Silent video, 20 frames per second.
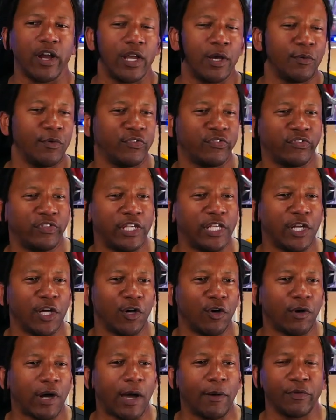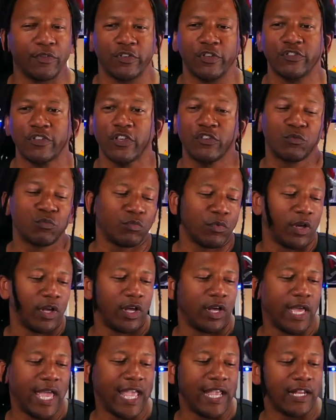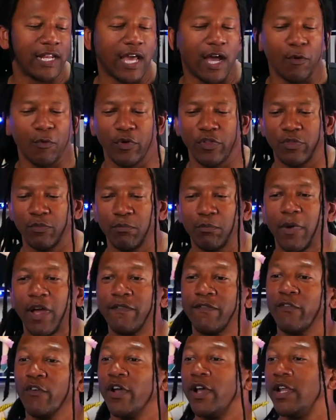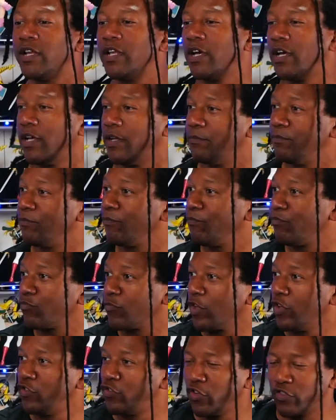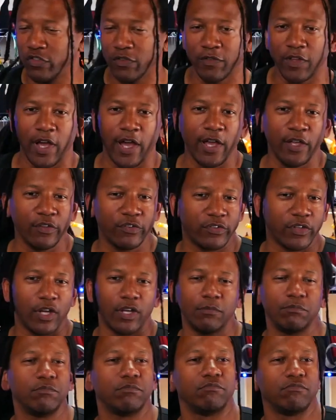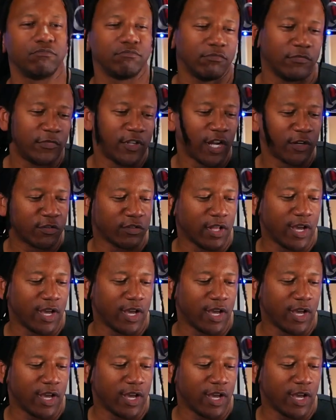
It was, I was hanging out with my friend, Joseph Lyles, Dr.